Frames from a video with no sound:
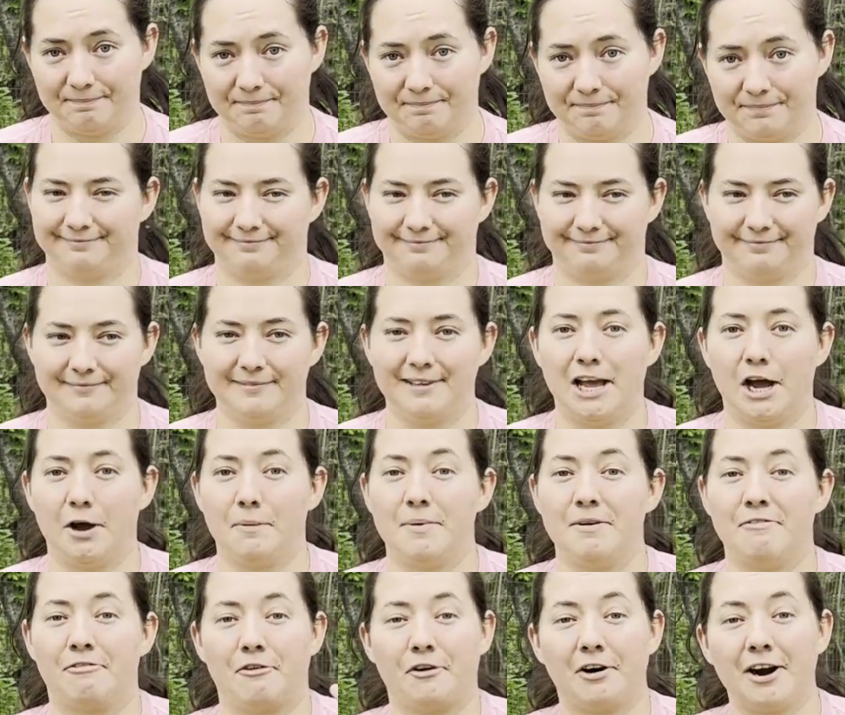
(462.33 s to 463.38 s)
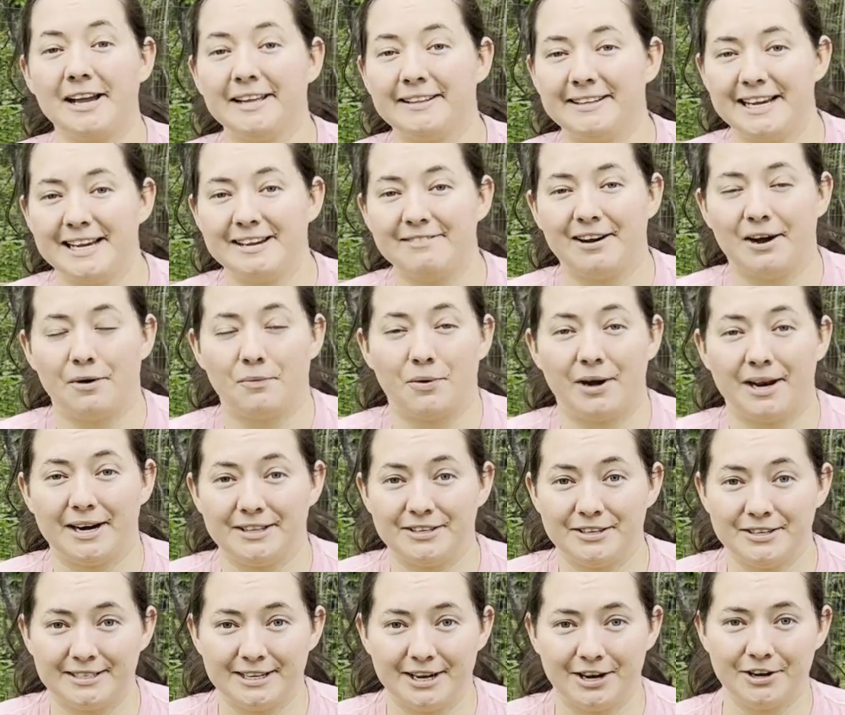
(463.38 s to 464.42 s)
Now, before I leave, I wanted to
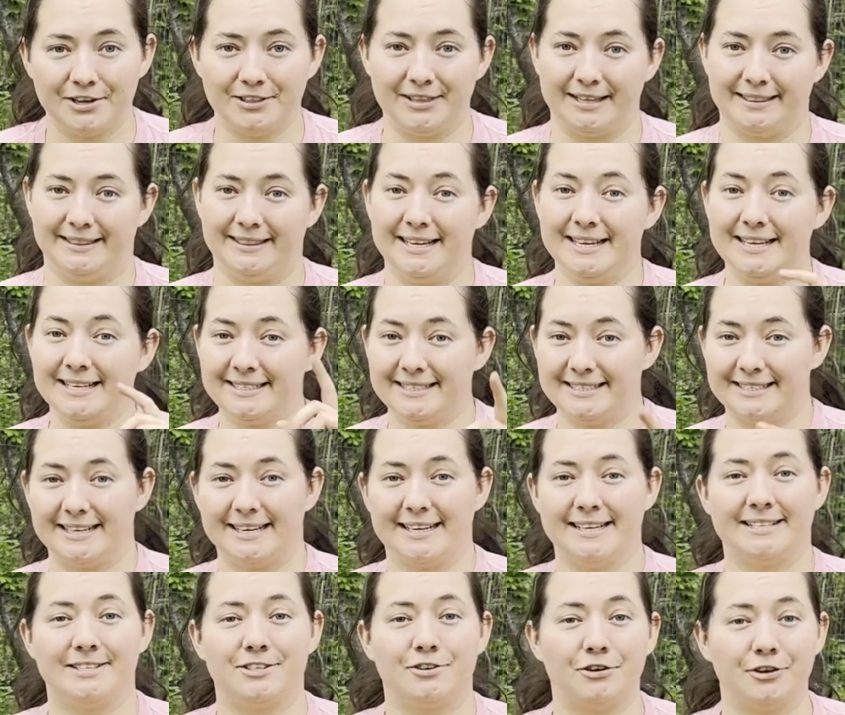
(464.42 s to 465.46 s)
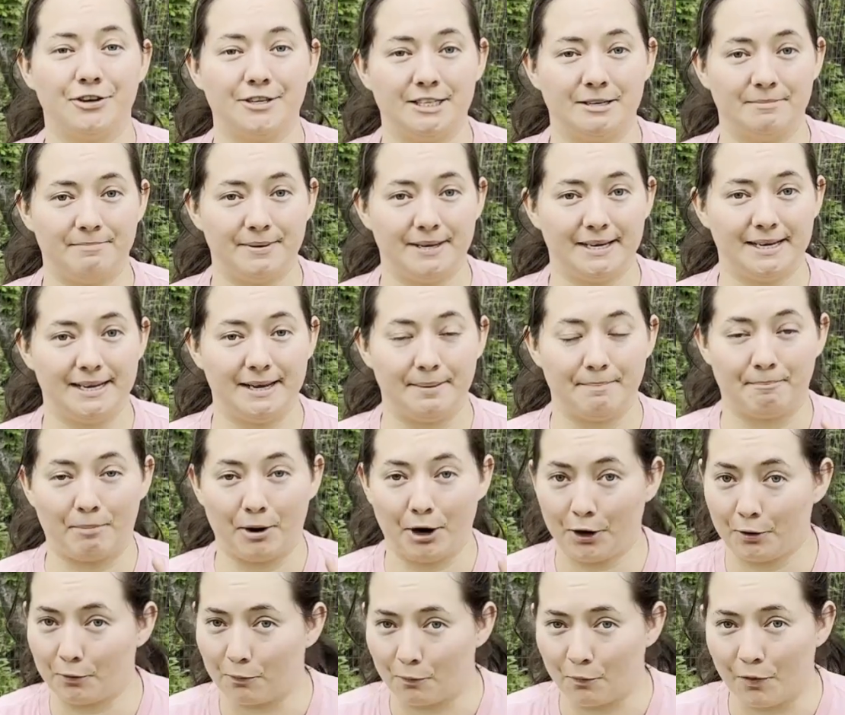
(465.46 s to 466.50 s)
tell you that this is going to be part
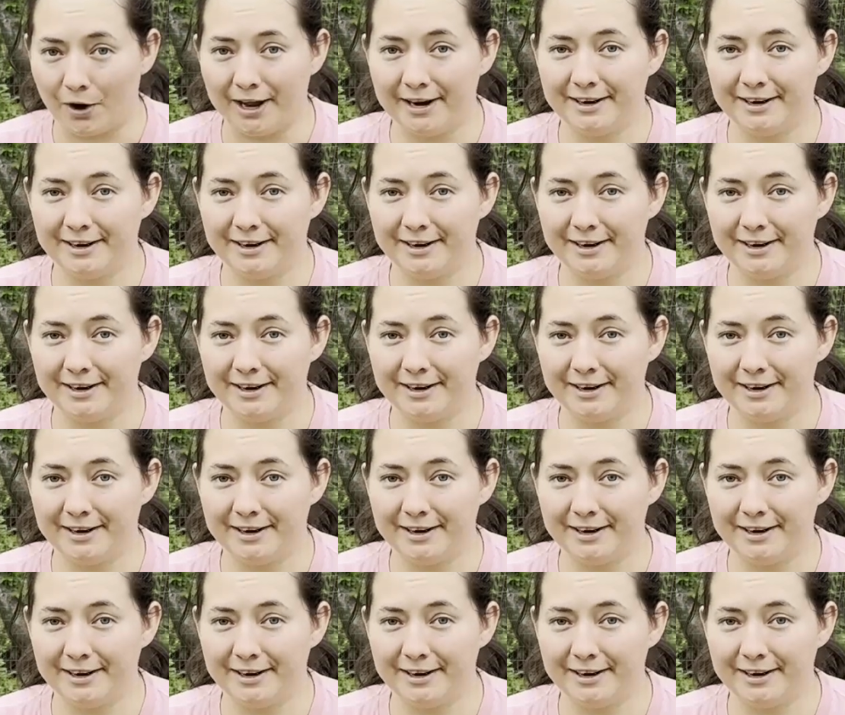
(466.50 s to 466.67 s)
1.